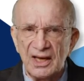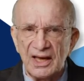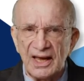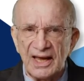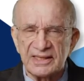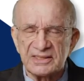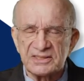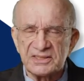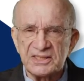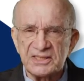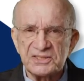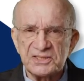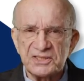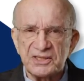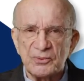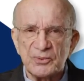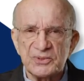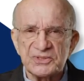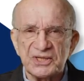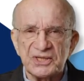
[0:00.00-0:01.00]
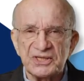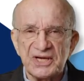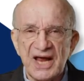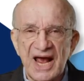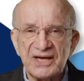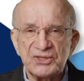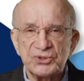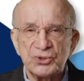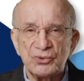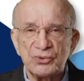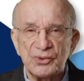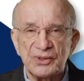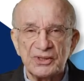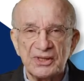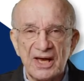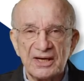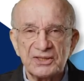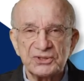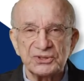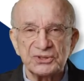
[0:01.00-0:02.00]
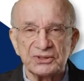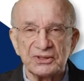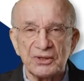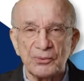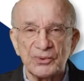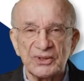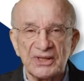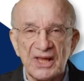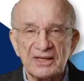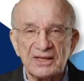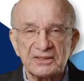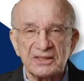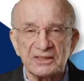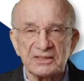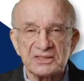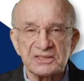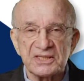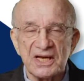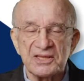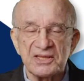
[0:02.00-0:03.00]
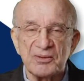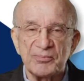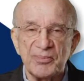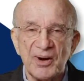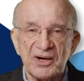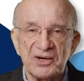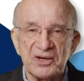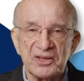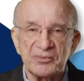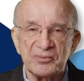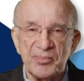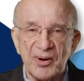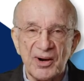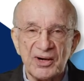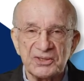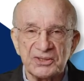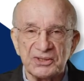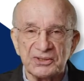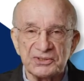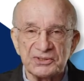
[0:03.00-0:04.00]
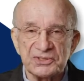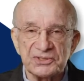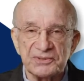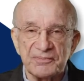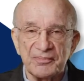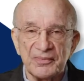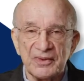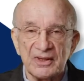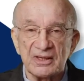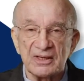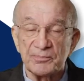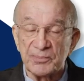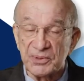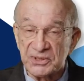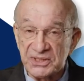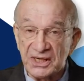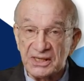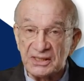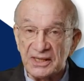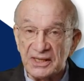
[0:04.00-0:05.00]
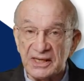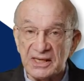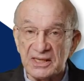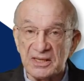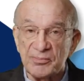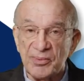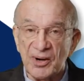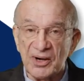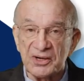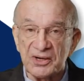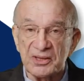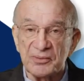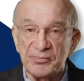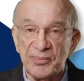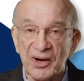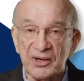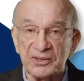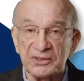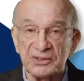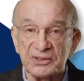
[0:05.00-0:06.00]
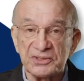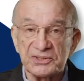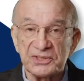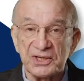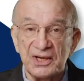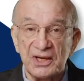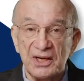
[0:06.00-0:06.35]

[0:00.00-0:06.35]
And since there was a natural reluctance on the part of the partners, particularly on the part of the partners,